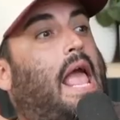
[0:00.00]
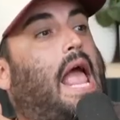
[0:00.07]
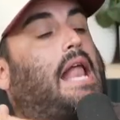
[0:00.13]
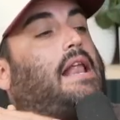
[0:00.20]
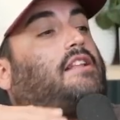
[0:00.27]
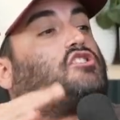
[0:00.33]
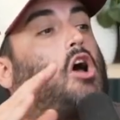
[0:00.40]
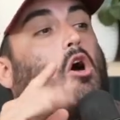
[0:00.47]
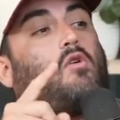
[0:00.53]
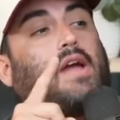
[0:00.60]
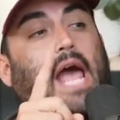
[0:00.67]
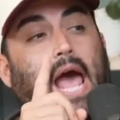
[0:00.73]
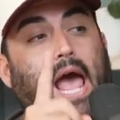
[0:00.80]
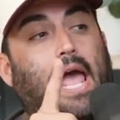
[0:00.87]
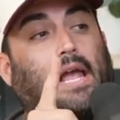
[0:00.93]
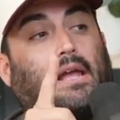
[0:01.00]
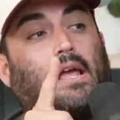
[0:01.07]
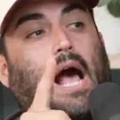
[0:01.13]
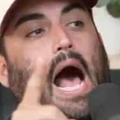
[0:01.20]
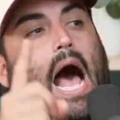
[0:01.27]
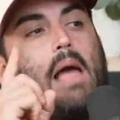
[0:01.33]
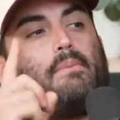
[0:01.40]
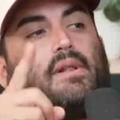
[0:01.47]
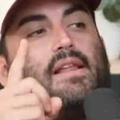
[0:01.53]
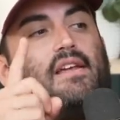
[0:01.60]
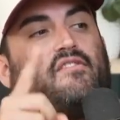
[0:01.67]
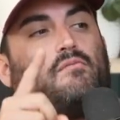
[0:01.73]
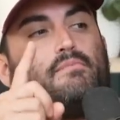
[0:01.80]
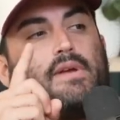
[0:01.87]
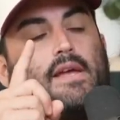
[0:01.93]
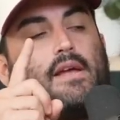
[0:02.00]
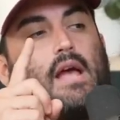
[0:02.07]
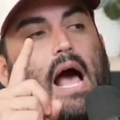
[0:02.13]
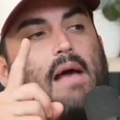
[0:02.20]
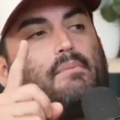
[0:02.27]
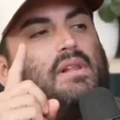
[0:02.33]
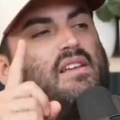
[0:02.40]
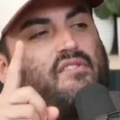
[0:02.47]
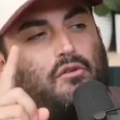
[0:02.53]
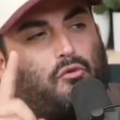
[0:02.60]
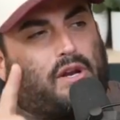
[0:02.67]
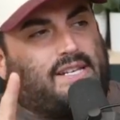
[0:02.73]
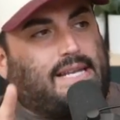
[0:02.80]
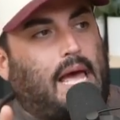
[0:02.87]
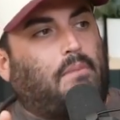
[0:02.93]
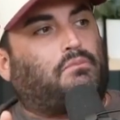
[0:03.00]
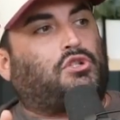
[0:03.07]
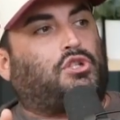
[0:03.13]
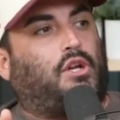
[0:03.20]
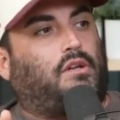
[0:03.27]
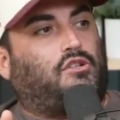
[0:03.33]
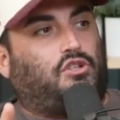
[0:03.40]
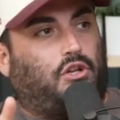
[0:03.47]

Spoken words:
And it's okay. I believe in redemption